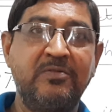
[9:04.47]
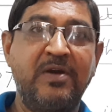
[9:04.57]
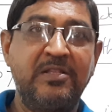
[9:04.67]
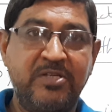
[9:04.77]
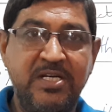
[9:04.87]

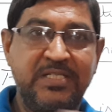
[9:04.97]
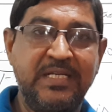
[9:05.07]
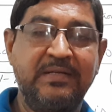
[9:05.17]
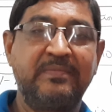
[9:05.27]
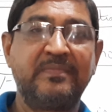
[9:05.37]
while
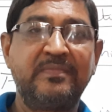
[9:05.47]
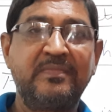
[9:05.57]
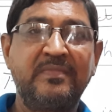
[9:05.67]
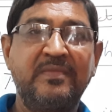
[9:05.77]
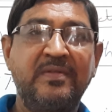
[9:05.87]
threshing.
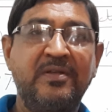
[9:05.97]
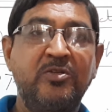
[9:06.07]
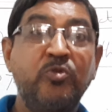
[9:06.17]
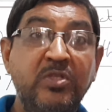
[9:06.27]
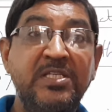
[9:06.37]

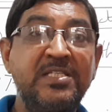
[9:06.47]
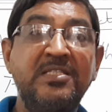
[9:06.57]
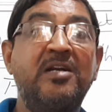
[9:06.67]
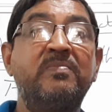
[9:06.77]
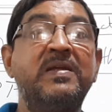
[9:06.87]
So this is
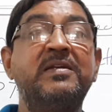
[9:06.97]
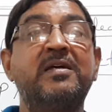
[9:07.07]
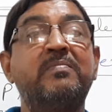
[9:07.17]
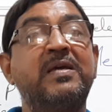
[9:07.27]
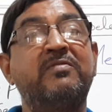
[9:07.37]
not being
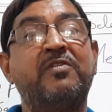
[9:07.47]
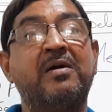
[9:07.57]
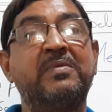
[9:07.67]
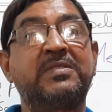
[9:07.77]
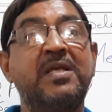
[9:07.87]
done by the
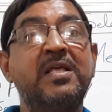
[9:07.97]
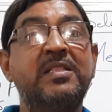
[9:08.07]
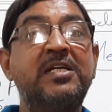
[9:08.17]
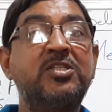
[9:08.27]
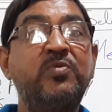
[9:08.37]
farmers.
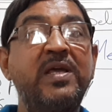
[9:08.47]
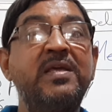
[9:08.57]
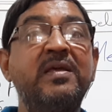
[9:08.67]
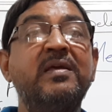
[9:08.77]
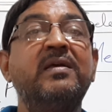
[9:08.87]
That is why
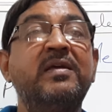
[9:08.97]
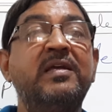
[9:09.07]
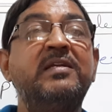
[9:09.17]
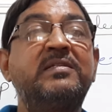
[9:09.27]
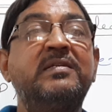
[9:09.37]

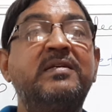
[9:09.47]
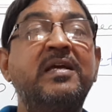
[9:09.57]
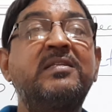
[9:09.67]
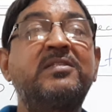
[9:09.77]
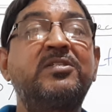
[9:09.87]
it
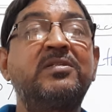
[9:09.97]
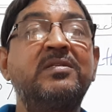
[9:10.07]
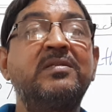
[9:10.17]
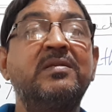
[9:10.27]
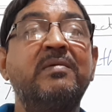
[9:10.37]
gets
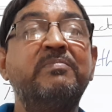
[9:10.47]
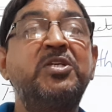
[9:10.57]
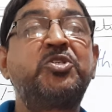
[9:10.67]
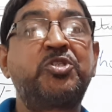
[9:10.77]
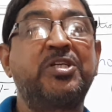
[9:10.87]

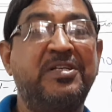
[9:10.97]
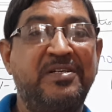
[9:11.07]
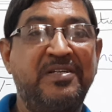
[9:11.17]
mixture,